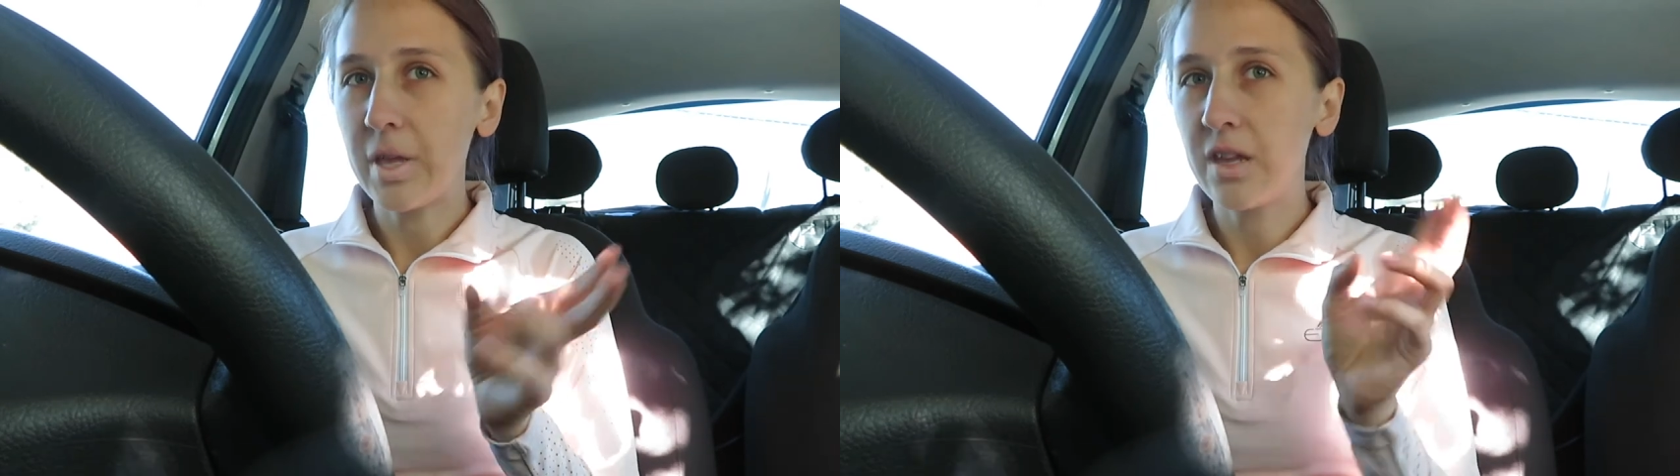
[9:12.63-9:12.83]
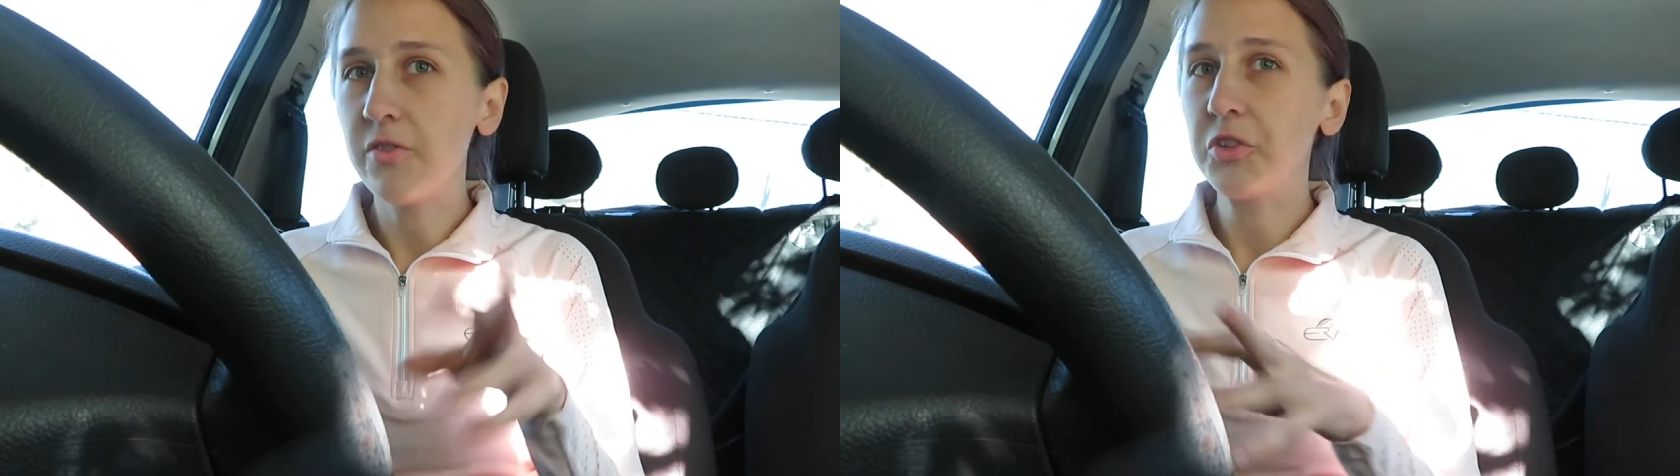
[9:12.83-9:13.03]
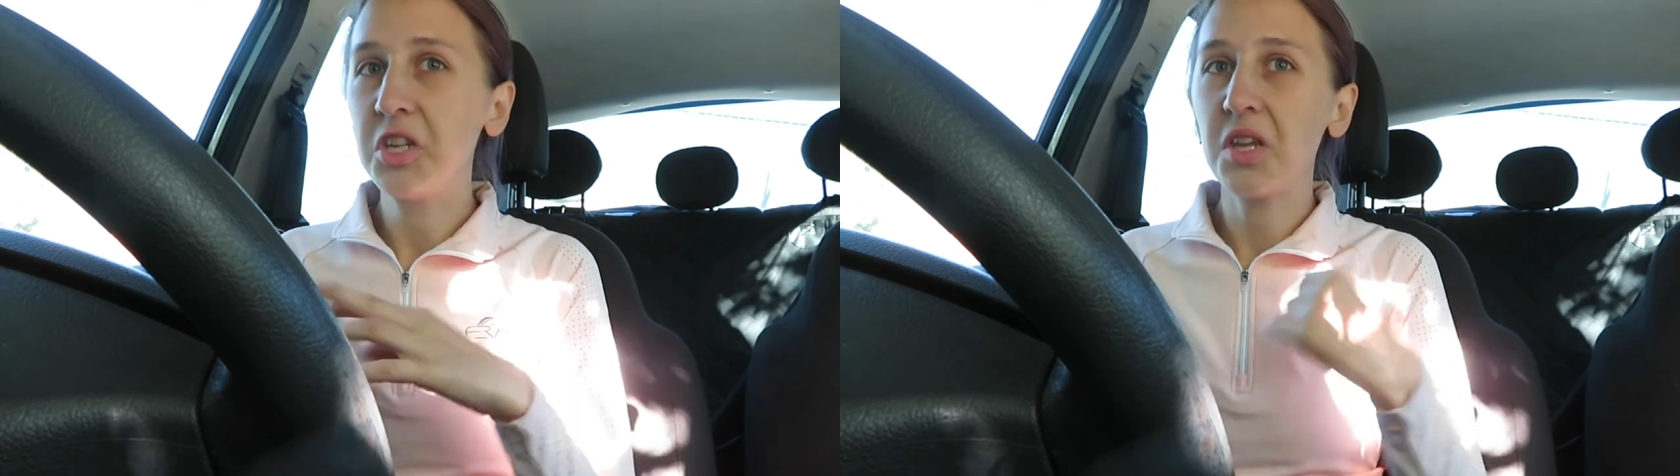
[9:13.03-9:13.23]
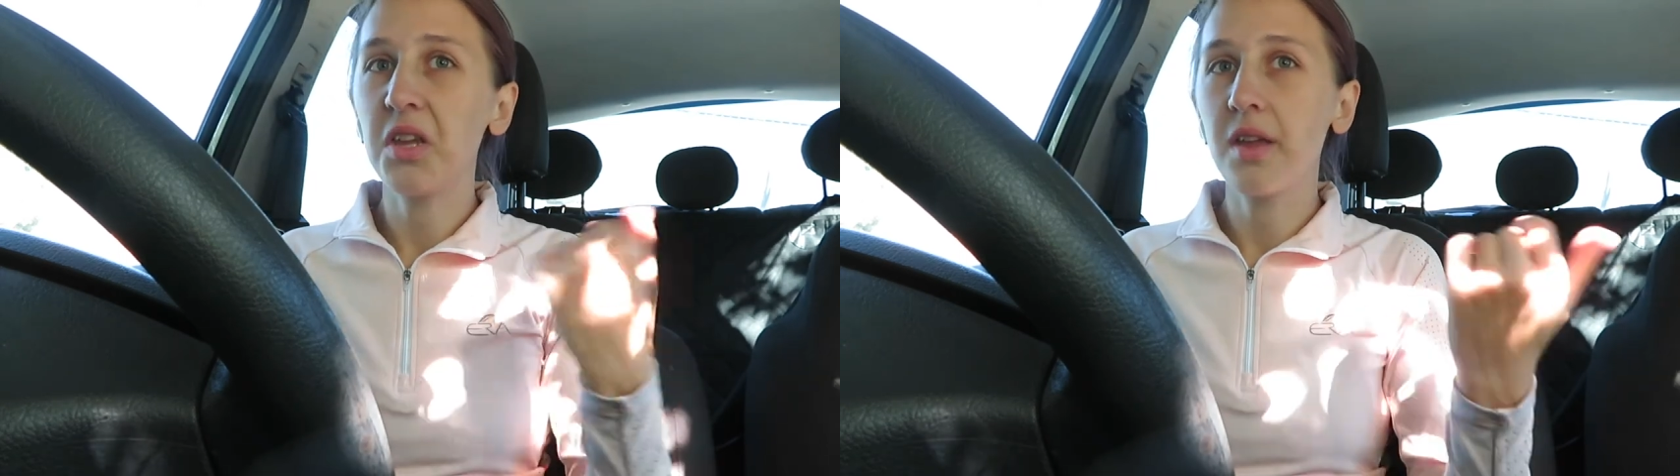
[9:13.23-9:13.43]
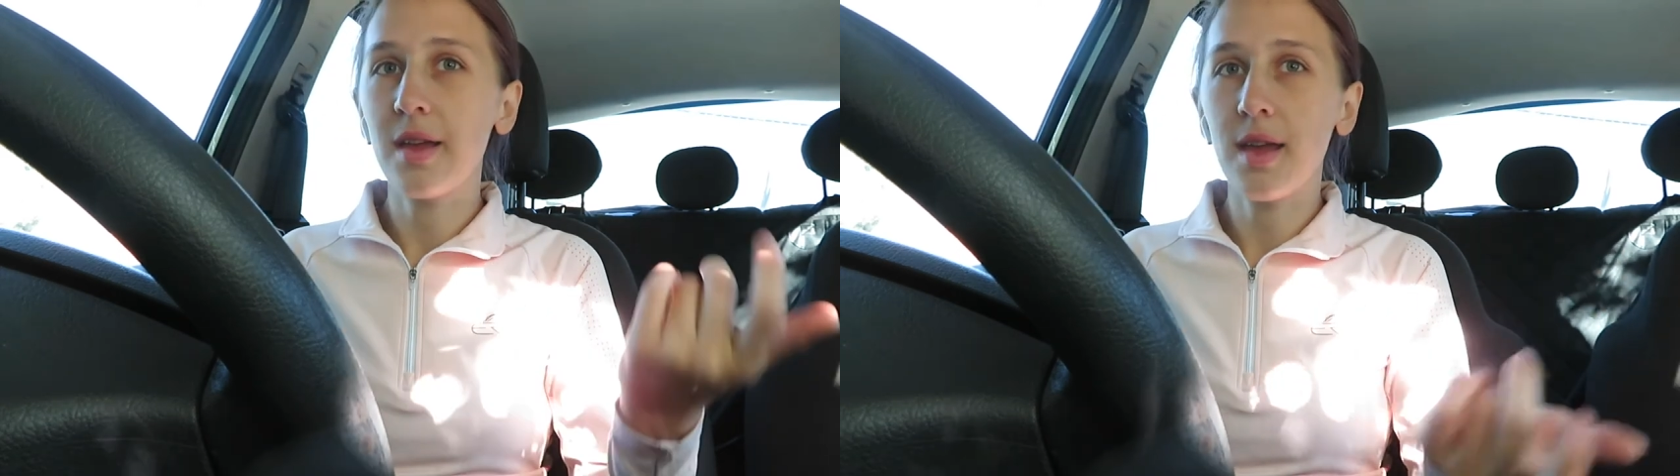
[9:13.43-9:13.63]
if she
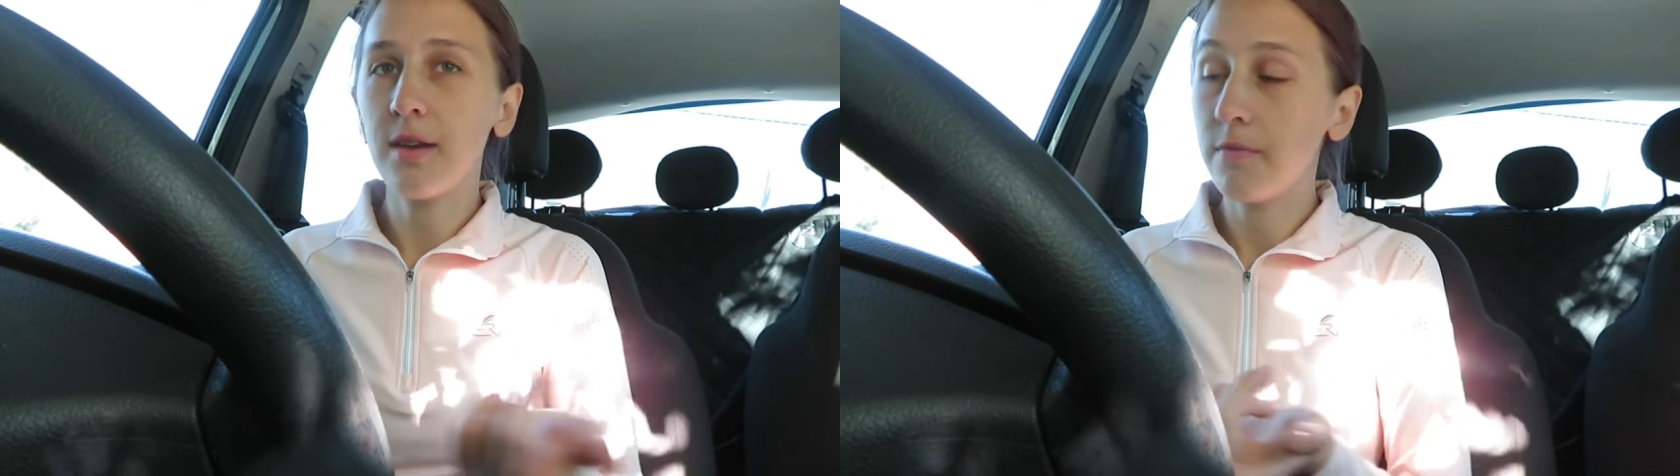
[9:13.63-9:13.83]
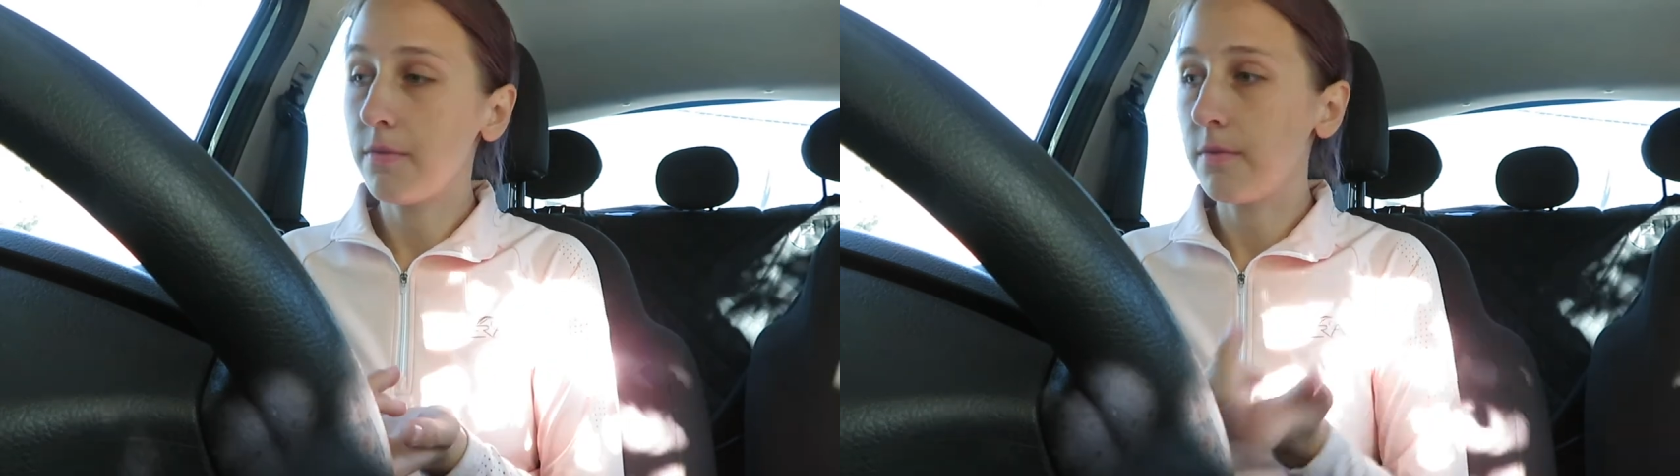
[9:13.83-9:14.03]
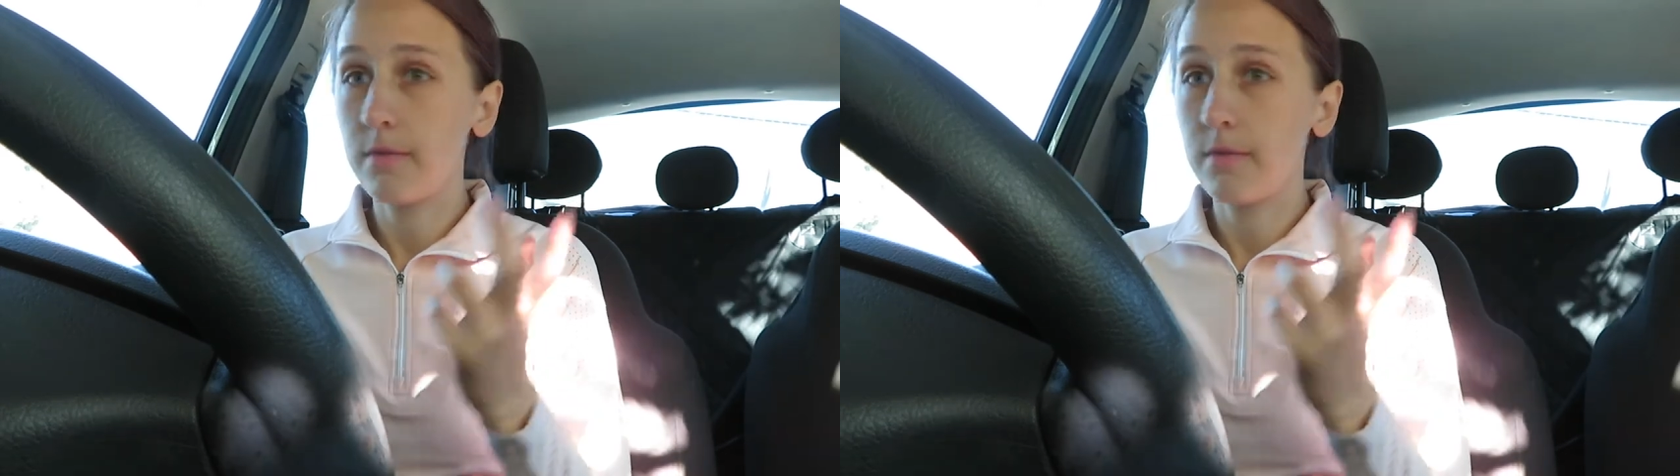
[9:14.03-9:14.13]
can get out of